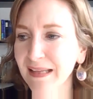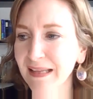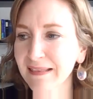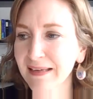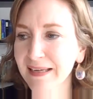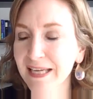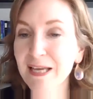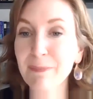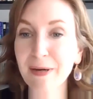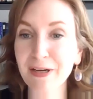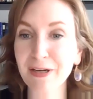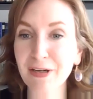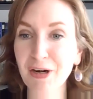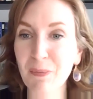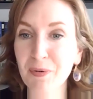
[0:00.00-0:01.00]
like keeping
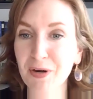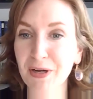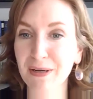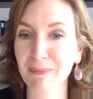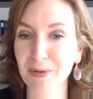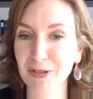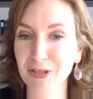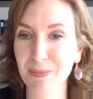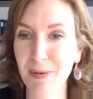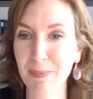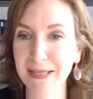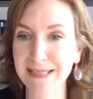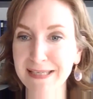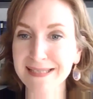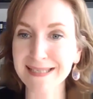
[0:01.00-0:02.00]
a notebook in multiple
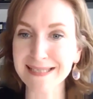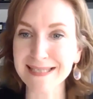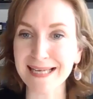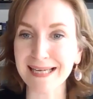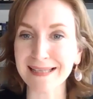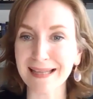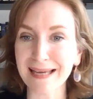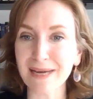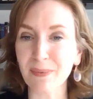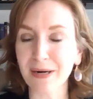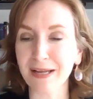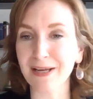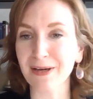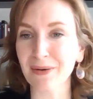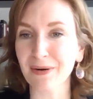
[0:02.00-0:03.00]
places. Like I like when I
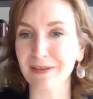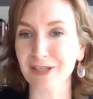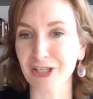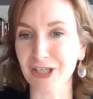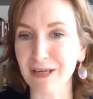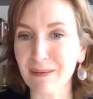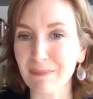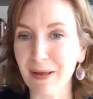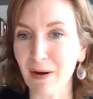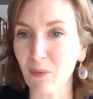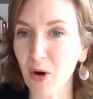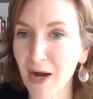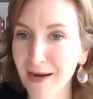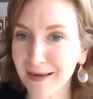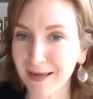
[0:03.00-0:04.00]
go to the gym, I
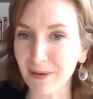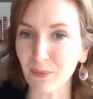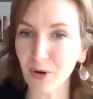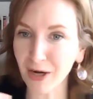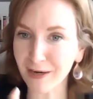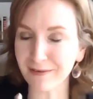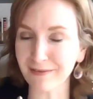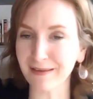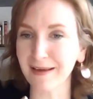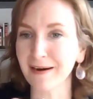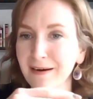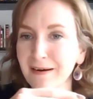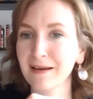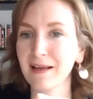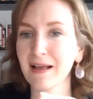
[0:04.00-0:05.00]
walk
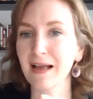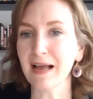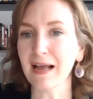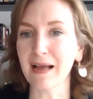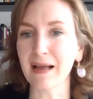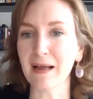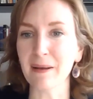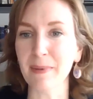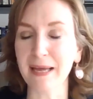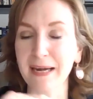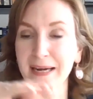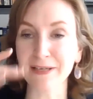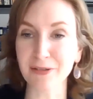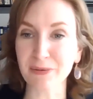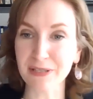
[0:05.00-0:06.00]
there, and
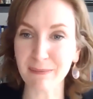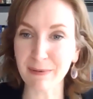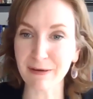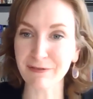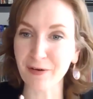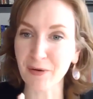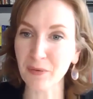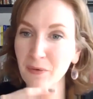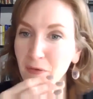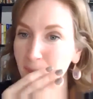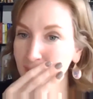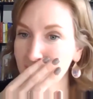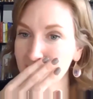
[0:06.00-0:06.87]
I don't take my phone with me.